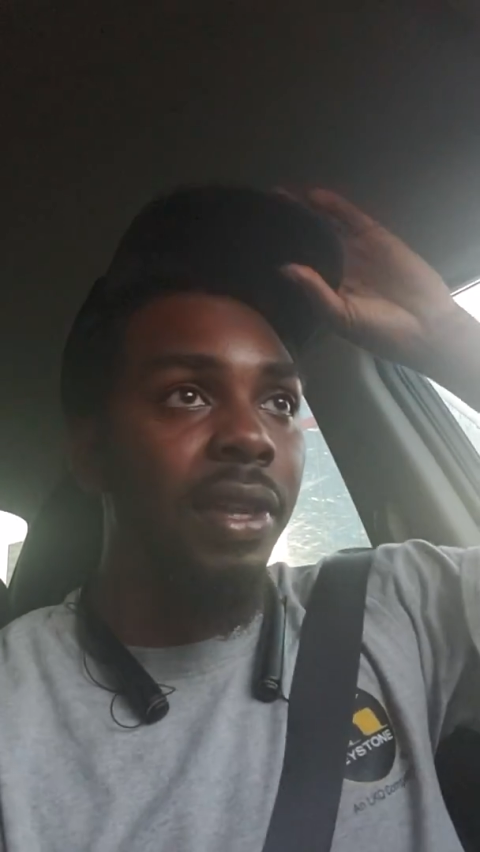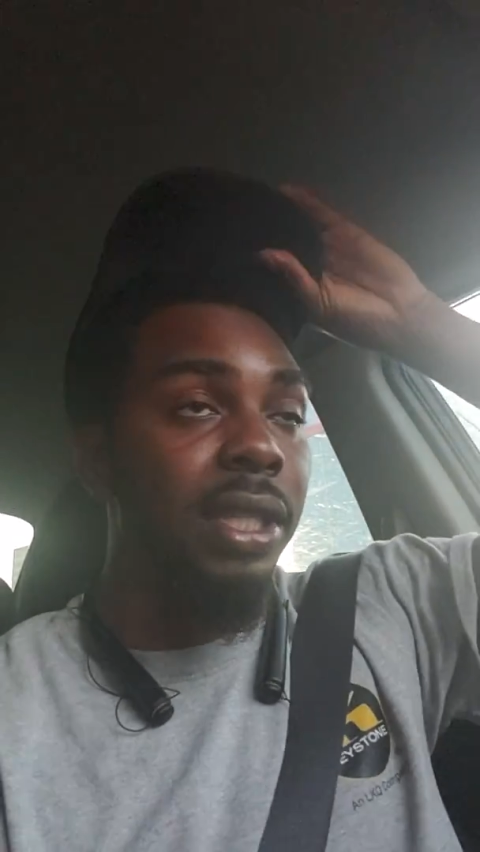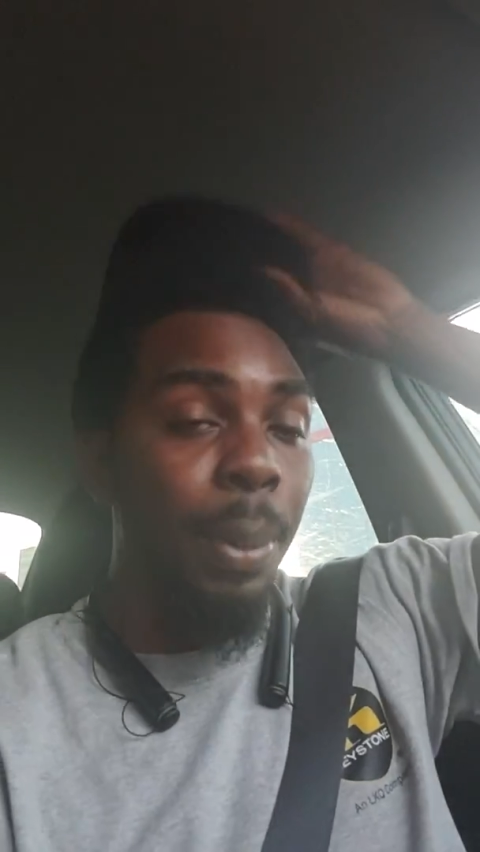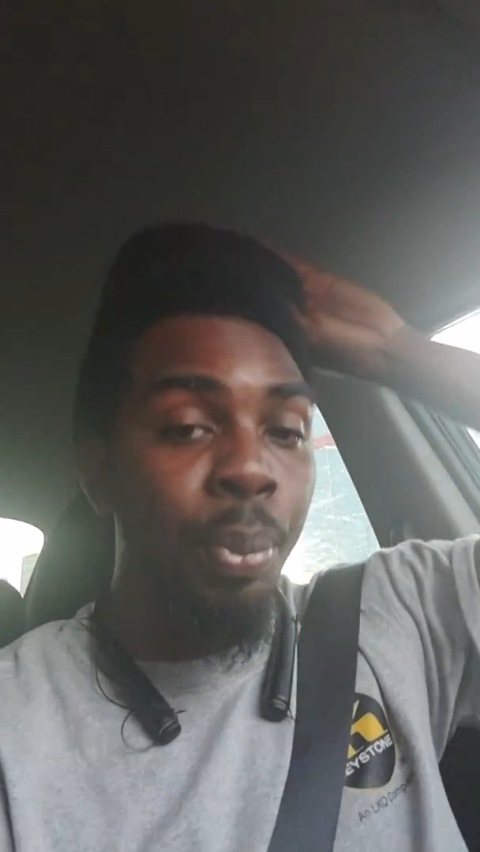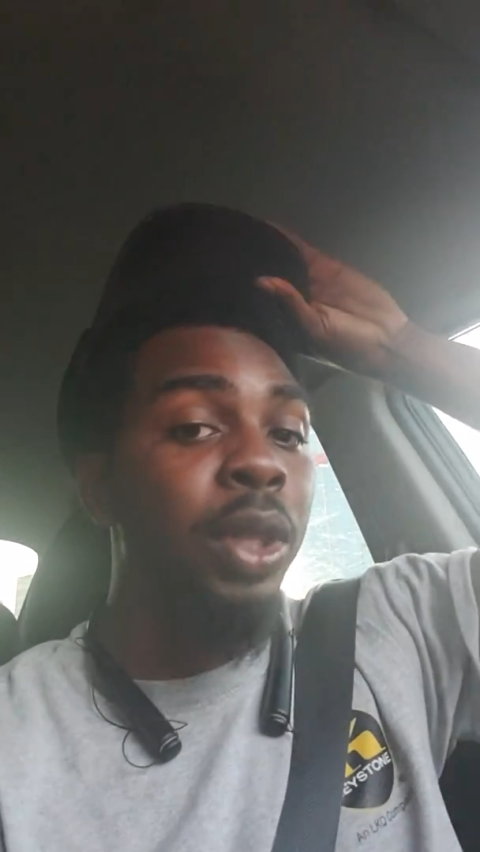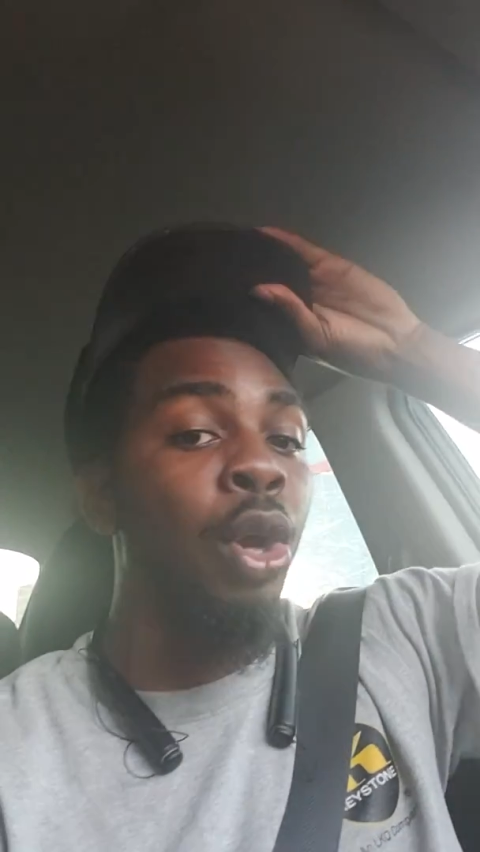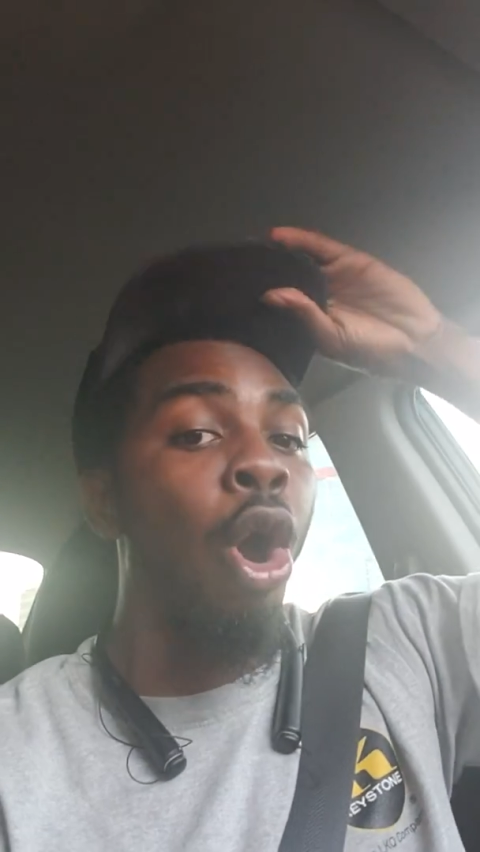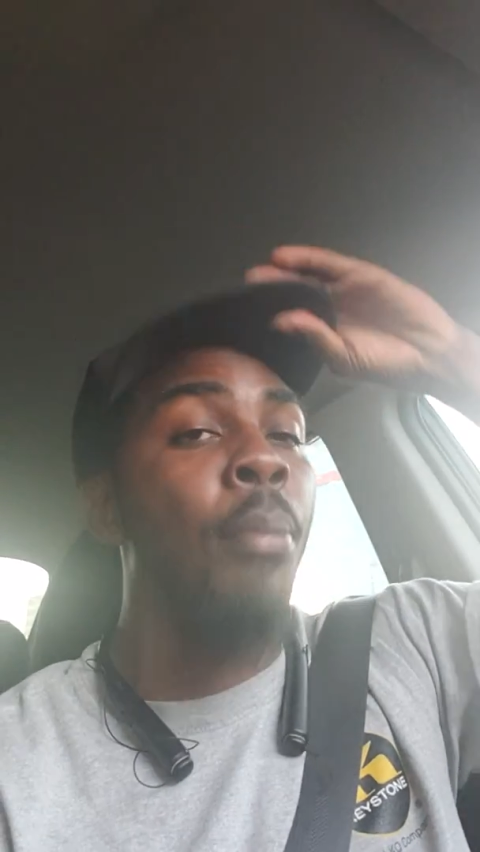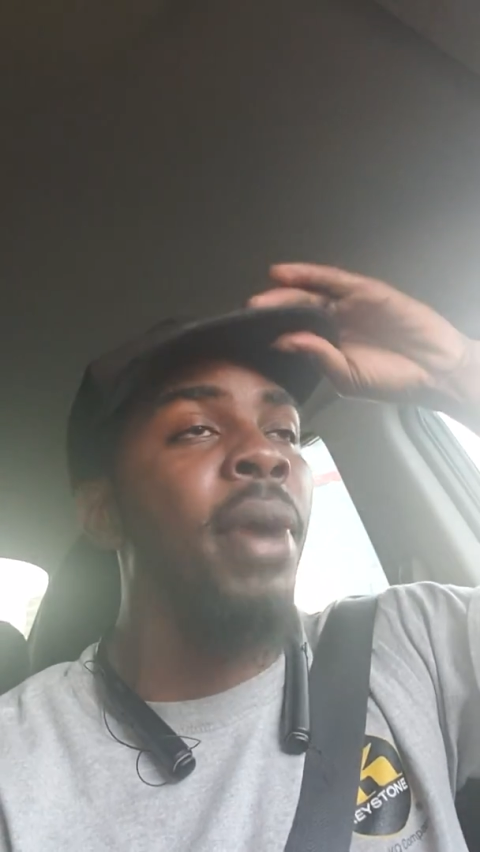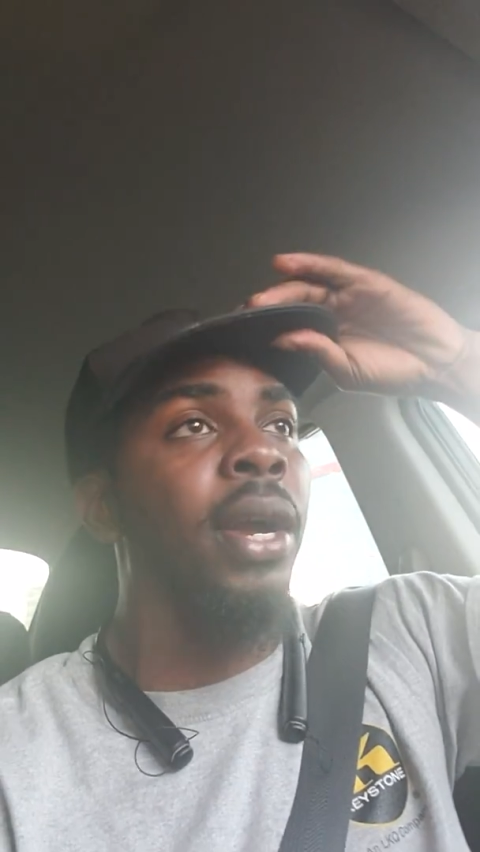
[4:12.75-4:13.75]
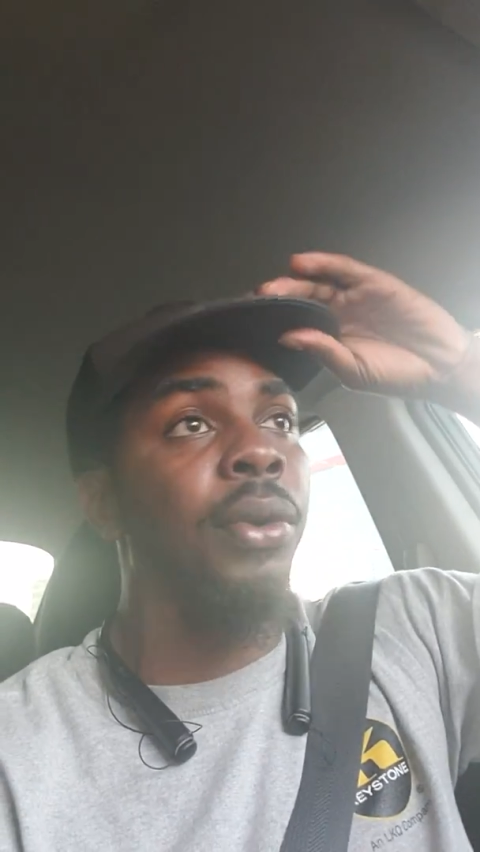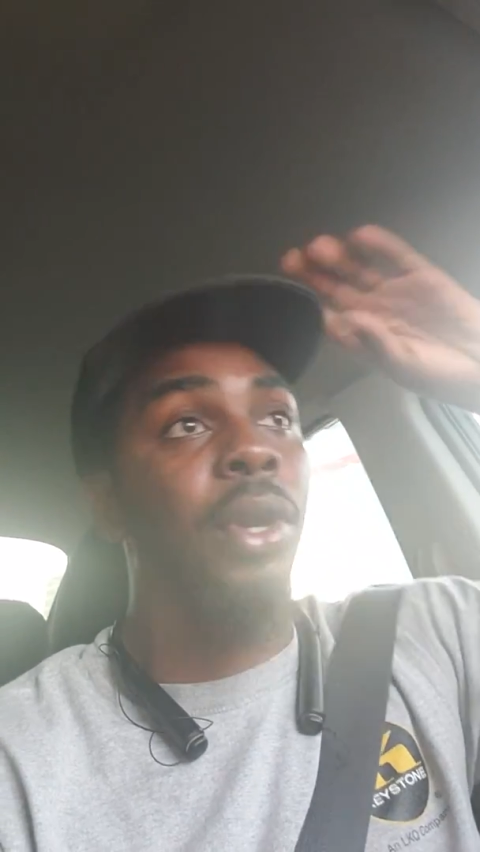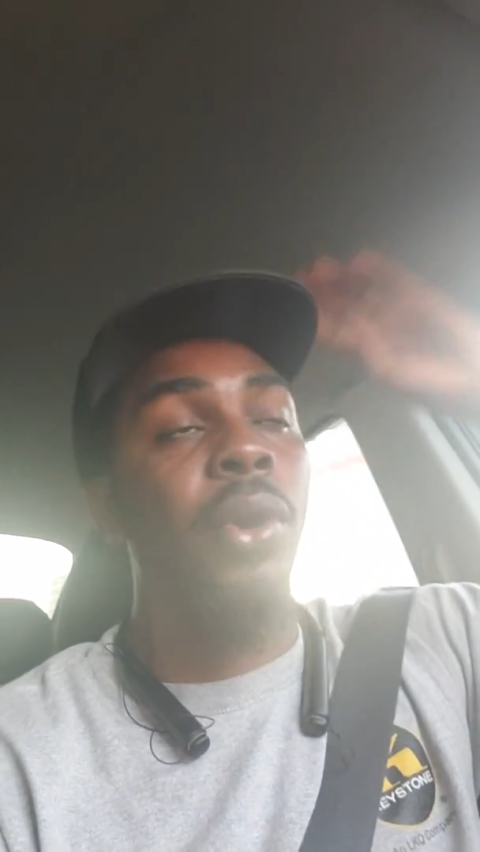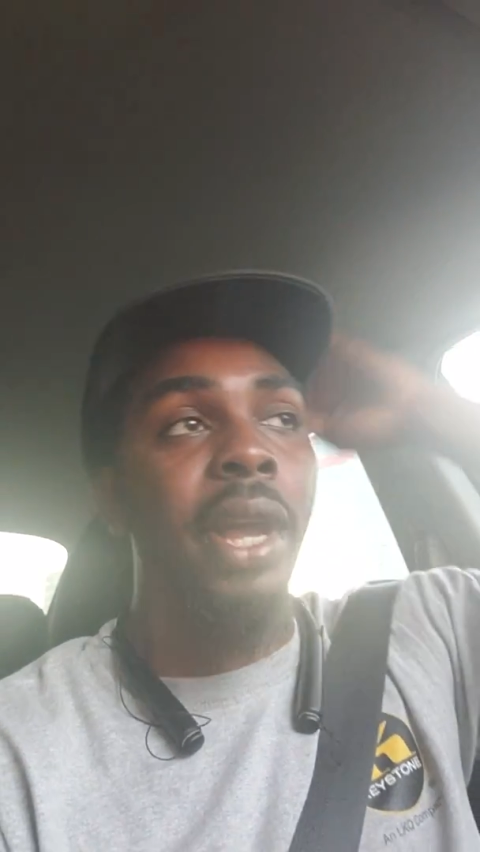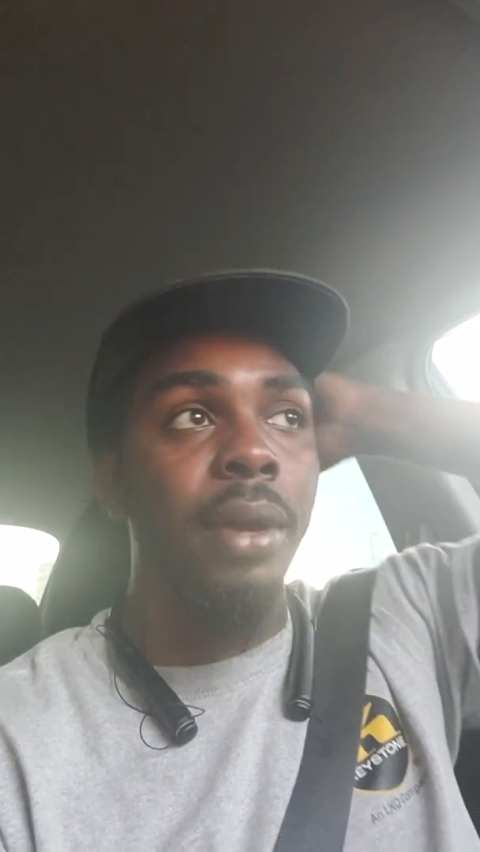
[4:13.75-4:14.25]
because I put the car back on
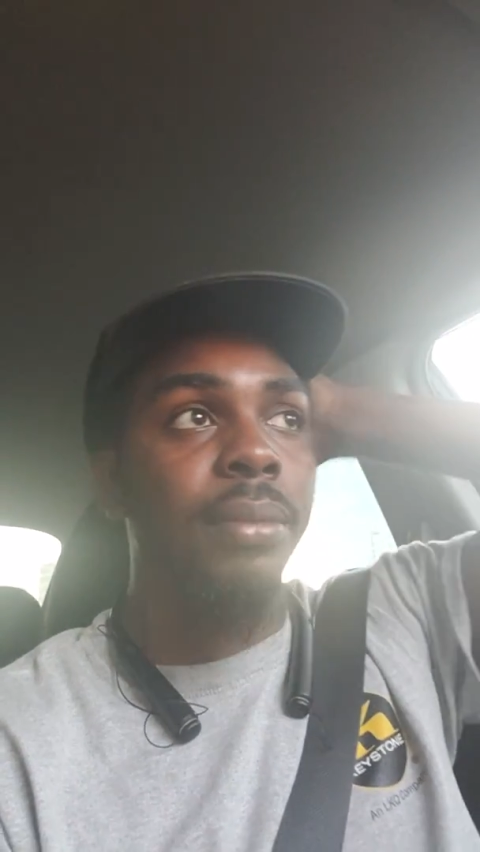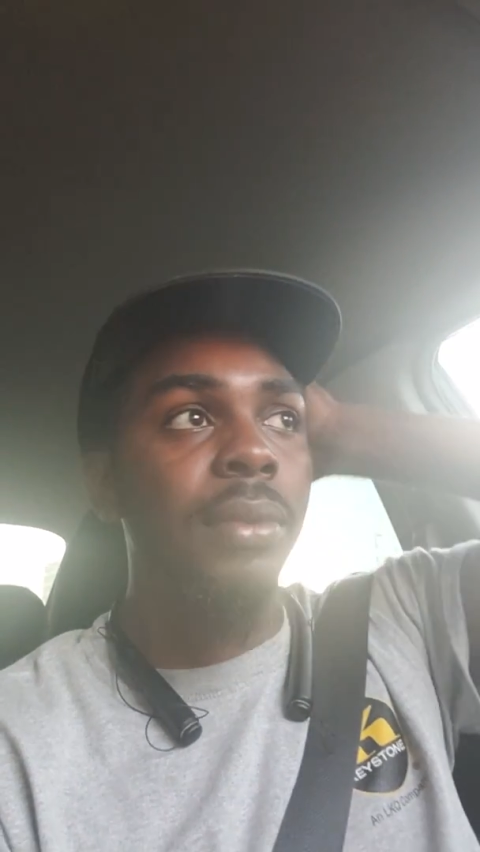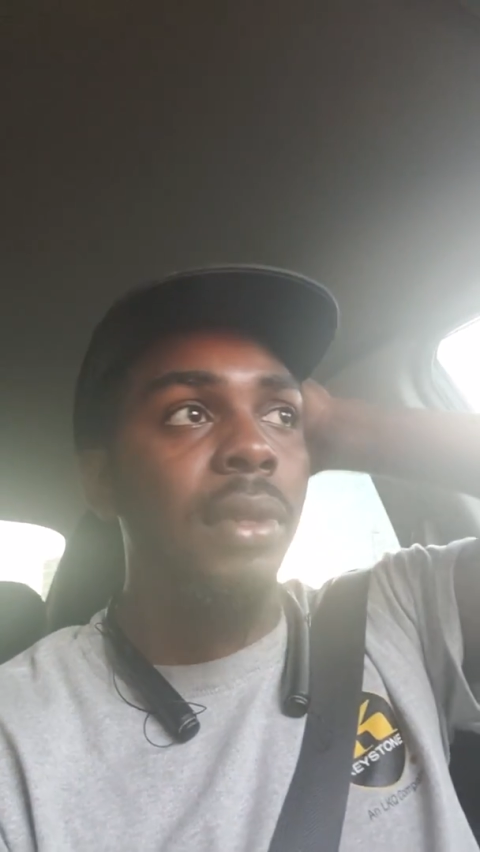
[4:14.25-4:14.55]
the ground.